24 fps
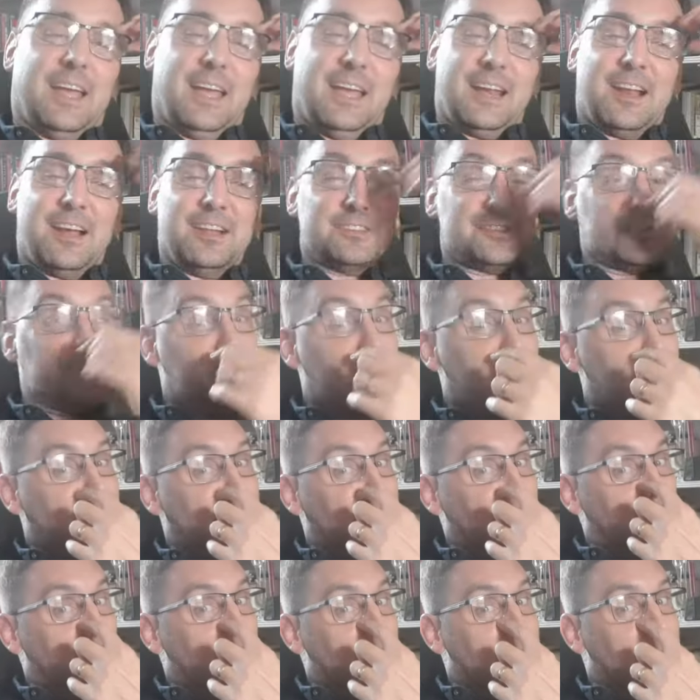And I'll do one
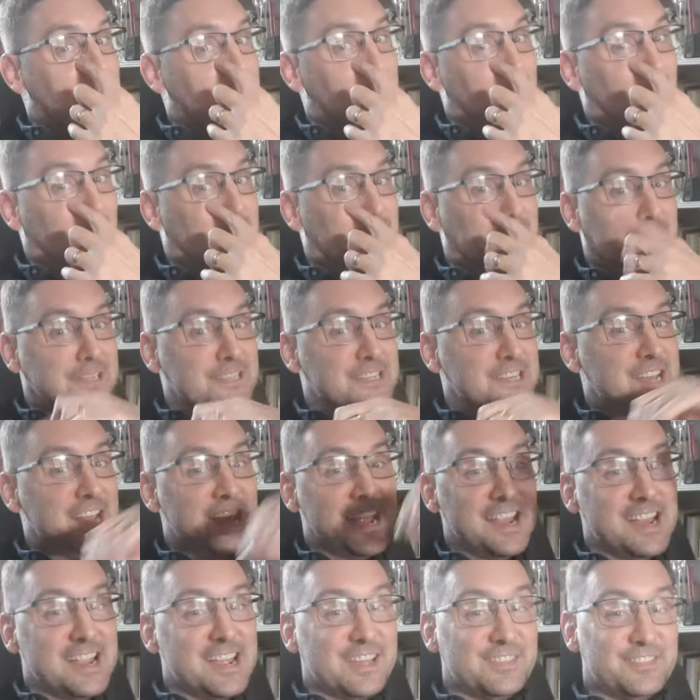again probably
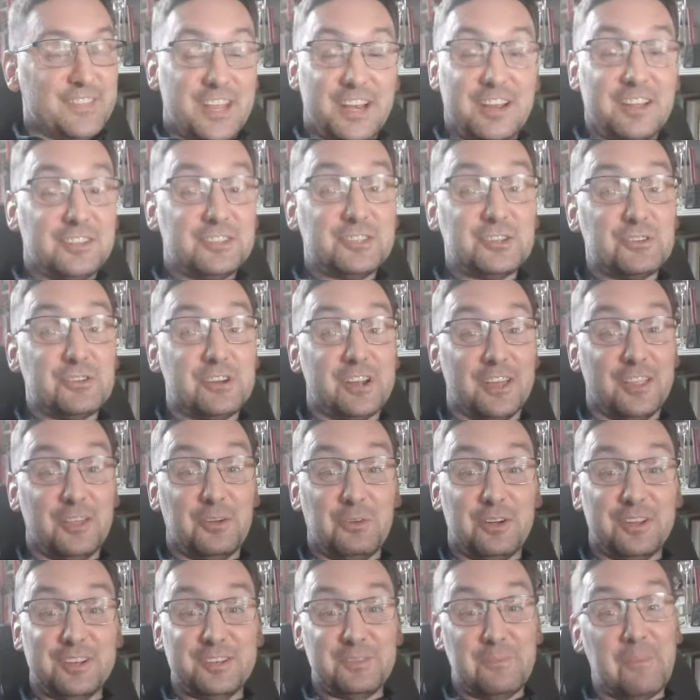today, and then I'll do another
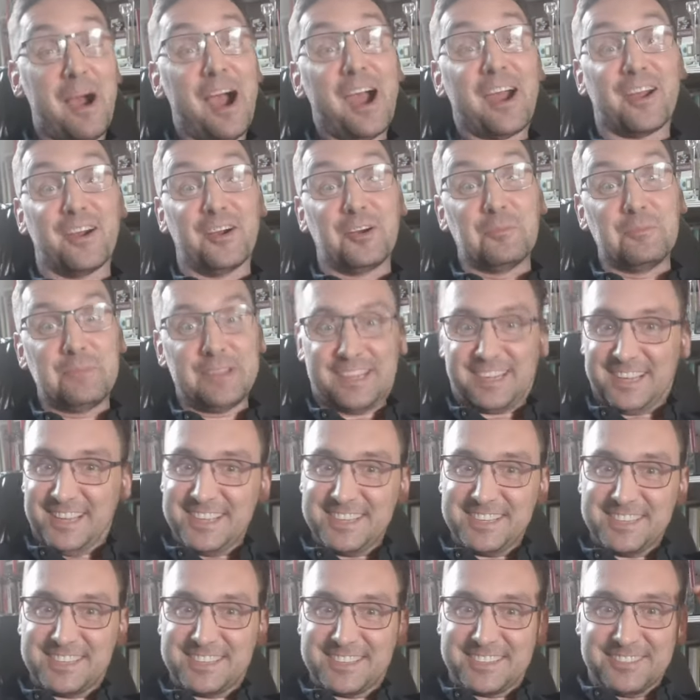one tomorrow
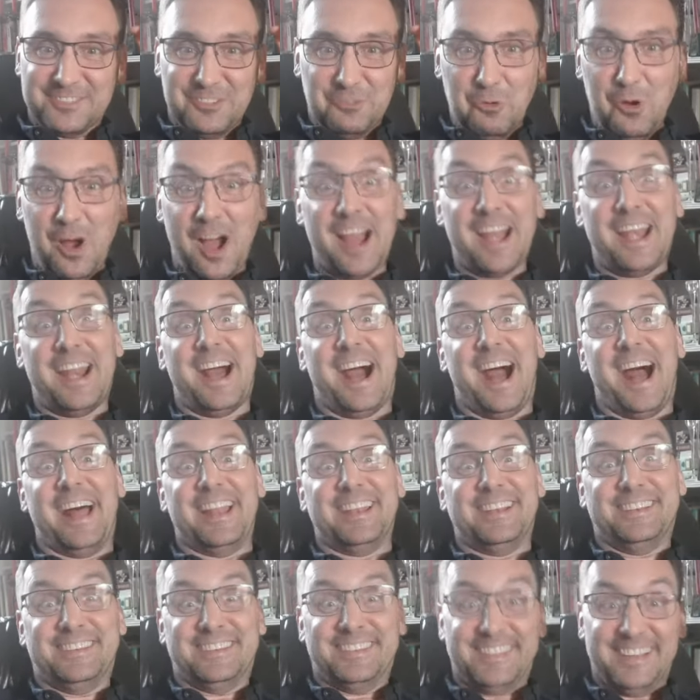because why not?
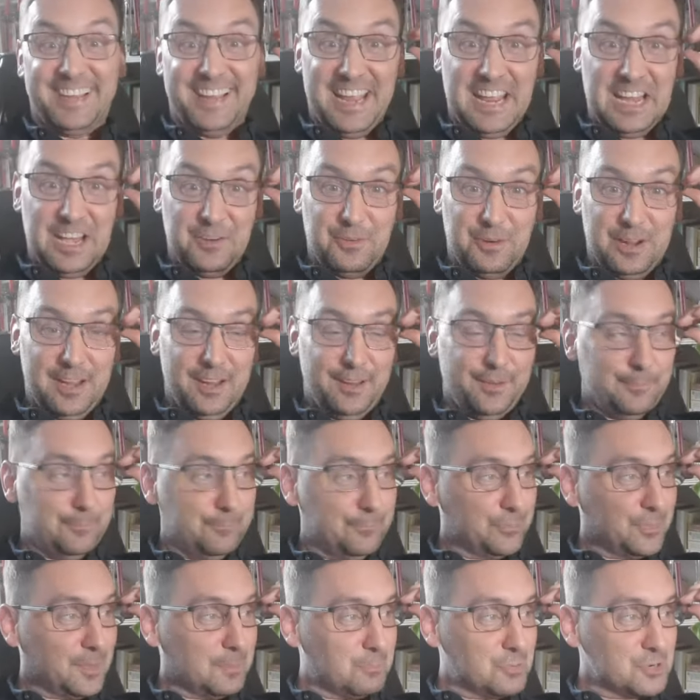Anyway,
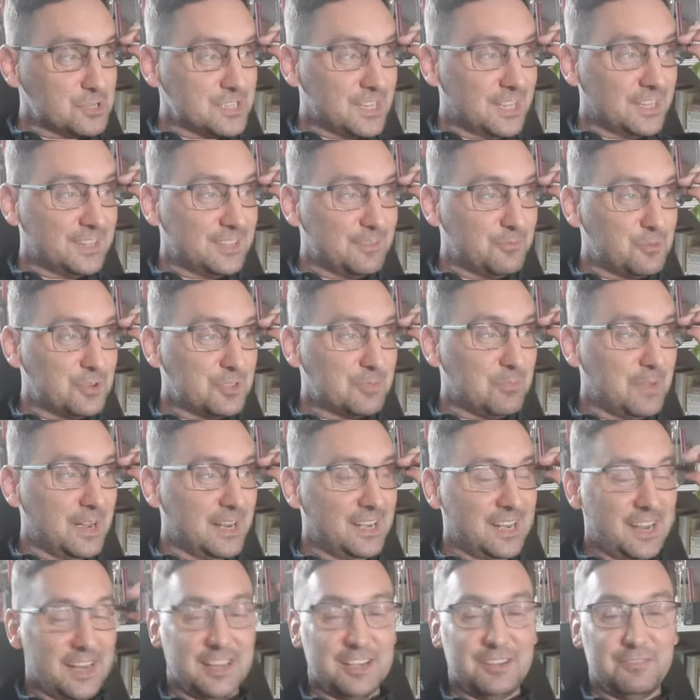present them with
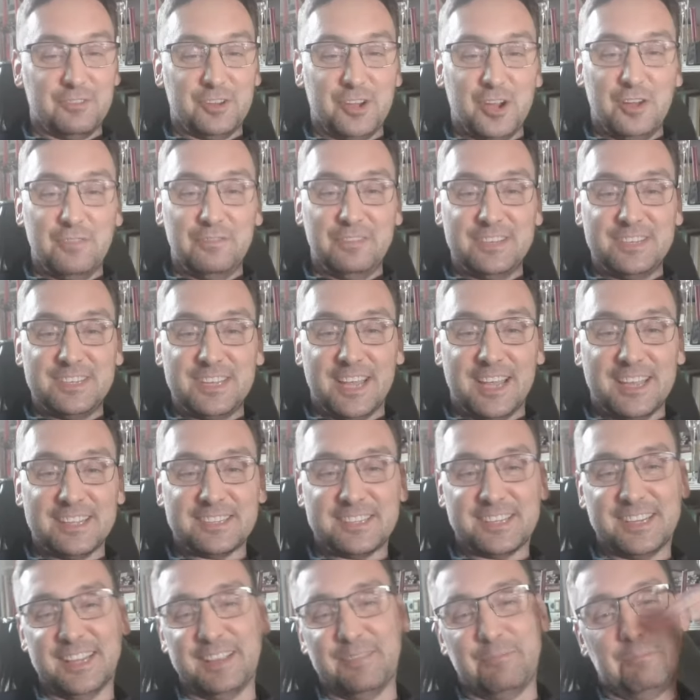my negative COVID
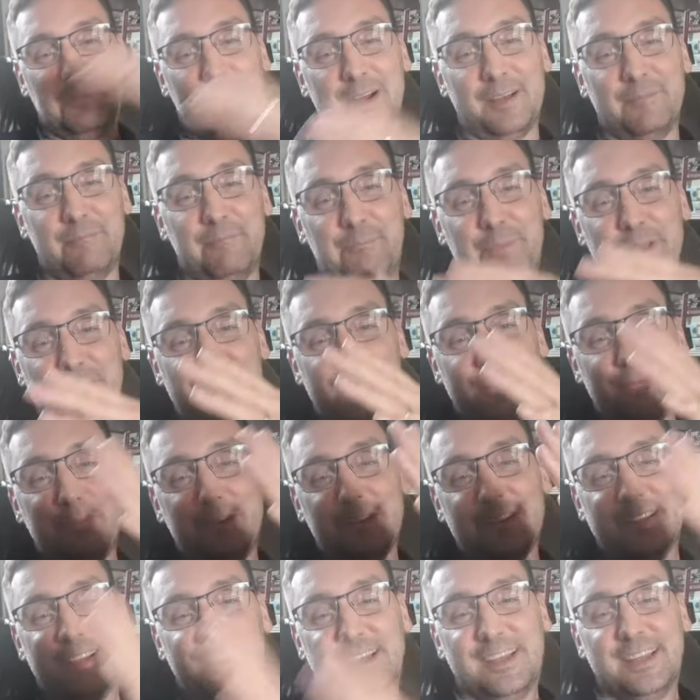test, get my
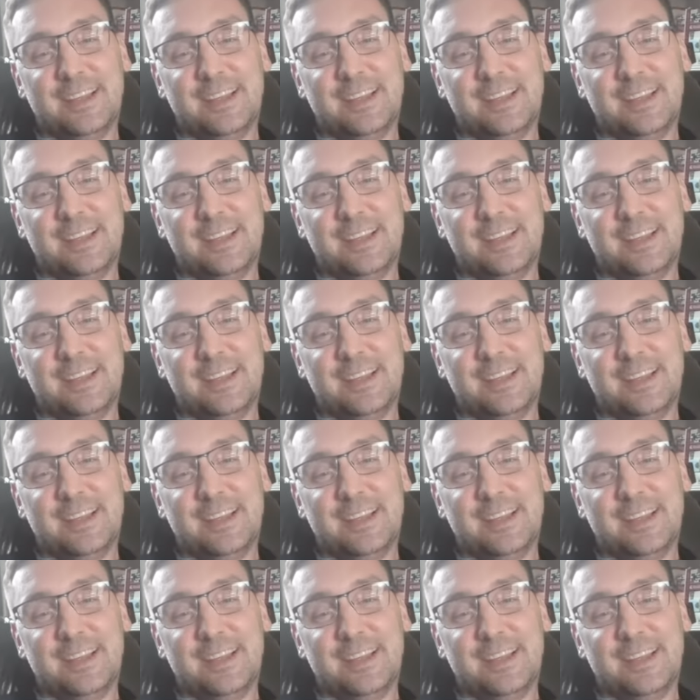bib,